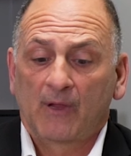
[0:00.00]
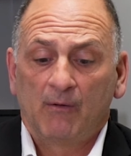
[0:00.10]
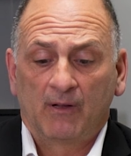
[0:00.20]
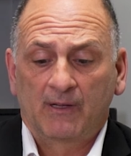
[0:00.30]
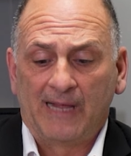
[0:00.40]

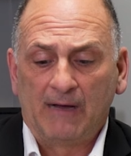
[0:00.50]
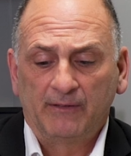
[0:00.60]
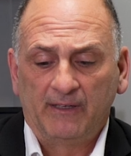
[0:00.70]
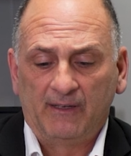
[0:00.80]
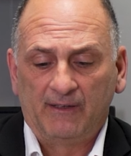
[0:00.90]
Well,
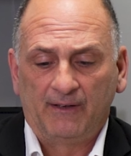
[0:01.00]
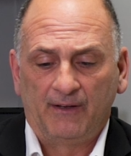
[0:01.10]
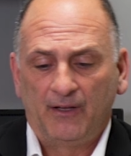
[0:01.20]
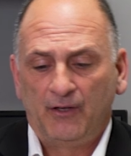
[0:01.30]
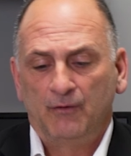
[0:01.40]
cloud,
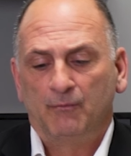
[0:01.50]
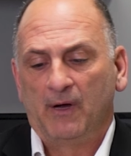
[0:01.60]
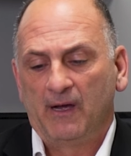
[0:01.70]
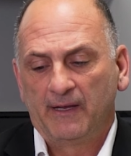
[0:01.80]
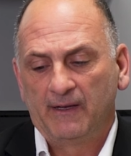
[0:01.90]
uh, you
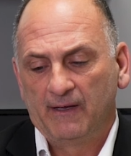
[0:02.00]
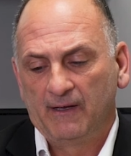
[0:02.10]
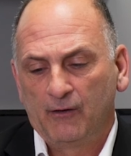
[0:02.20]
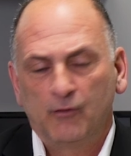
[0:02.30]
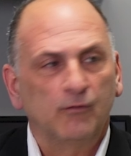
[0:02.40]
buy
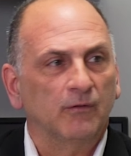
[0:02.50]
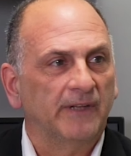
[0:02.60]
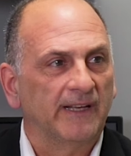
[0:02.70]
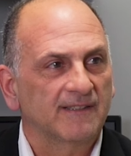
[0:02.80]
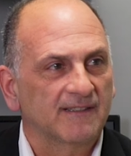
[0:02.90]
a Google
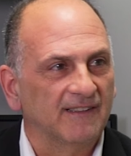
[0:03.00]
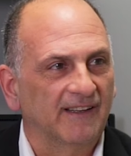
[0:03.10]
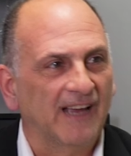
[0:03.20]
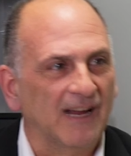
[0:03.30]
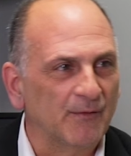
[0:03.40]
Nest uh,
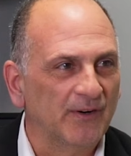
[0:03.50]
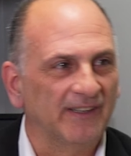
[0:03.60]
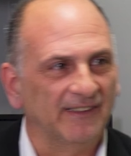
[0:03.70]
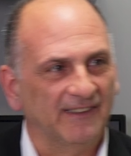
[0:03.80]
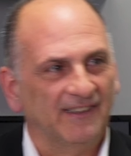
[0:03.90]
camera,
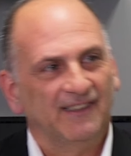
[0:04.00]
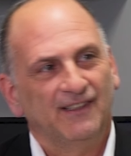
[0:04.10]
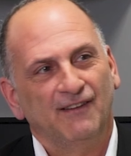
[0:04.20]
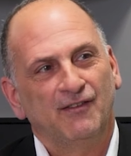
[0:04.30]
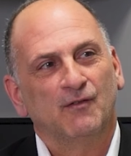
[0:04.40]
and
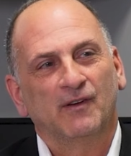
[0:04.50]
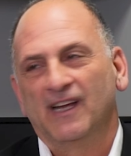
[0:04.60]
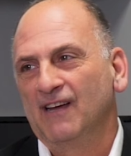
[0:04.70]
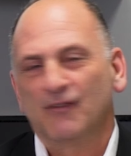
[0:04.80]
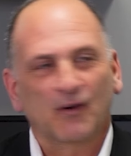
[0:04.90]
if you want
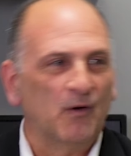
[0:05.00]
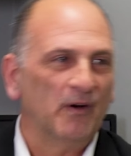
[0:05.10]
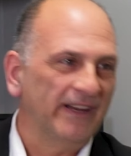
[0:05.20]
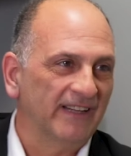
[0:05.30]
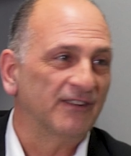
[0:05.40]
to have
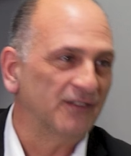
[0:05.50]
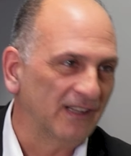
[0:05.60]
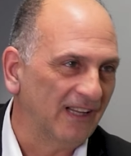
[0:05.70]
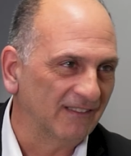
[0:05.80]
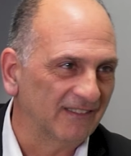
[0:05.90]
recording, it's on the
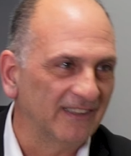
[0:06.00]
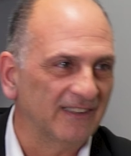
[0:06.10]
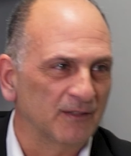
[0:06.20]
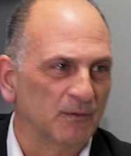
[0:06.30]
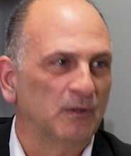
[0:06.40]
cloud, right?
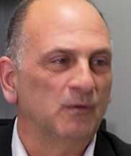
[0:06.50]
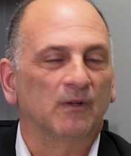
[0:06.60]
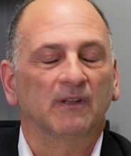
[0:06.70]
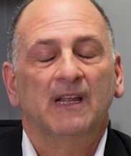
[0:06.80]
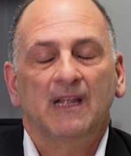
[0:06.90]
That's what Google.
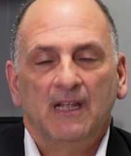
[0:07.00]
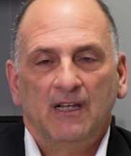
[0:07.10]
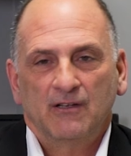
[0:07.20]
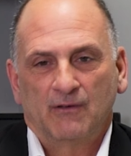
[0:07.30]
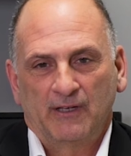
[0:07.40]
Right.
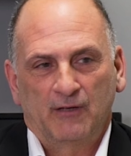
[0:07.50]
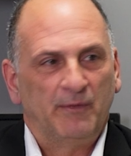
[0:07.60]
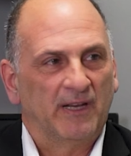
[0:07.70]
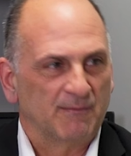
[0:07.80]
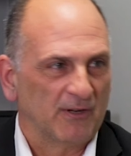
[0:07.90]
So it could
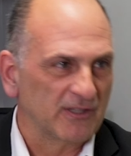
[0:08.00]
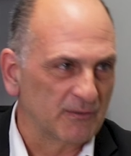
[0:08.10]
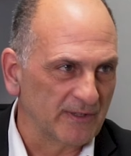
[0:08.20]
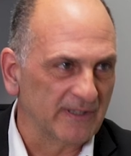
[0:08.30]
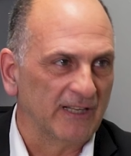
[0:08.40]
be as much as
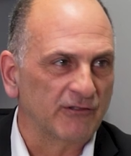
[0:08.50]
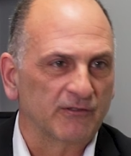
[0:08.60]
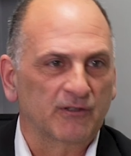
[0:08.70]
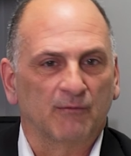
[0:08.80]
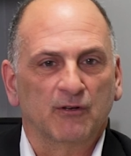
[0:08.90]

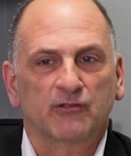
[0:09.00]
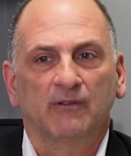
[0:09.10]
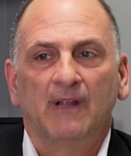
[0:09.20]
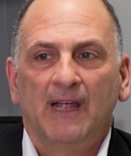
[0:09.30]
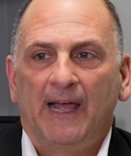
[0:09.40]
residential as
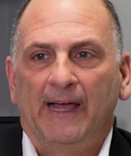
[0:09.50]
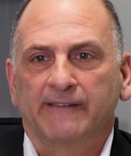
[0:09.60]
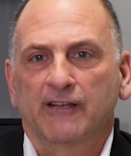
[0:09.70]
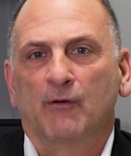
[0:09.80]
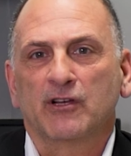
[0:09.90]
commercial.
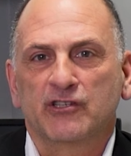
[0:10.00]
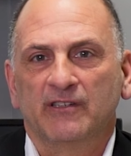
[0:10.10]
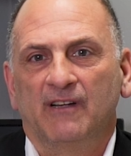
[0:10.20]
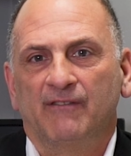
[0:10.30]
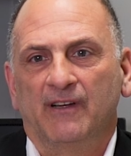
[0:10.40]
It's a
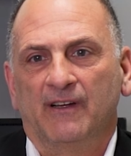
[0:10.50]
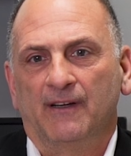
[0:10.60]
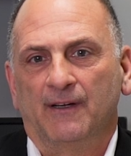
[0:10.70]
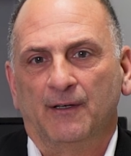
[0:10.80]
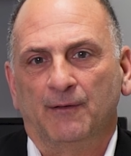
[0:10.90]
question of
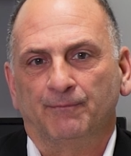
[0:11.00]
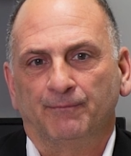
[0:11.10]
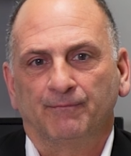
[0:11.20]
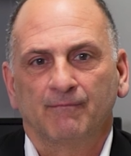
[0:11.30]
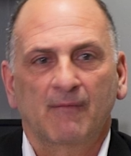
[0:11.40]

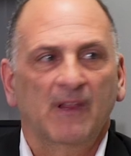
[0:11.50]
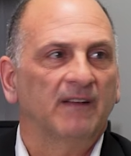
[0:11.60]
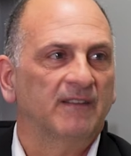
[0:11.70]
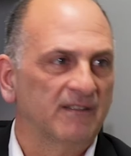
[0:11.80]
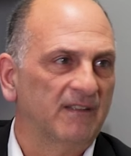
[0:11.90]
um,
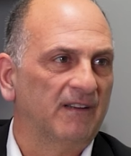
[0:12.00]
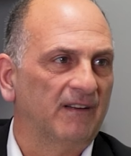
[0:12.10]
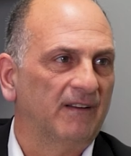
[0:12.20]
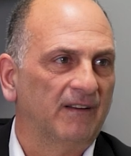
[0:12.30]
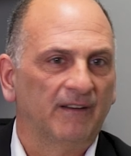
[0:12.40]
there's
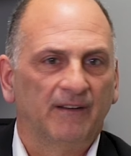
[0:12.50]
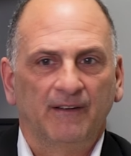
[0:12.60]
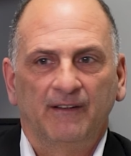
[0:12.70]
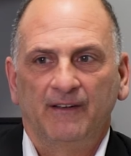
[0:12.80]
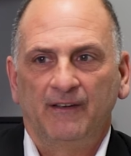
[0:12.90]
a
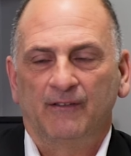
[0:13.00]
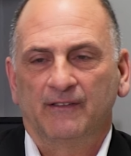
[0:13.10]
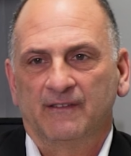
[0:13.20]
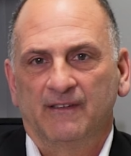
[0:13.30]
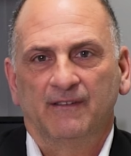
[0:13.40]
you know
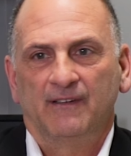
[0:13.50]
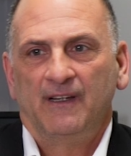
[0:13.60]
there's a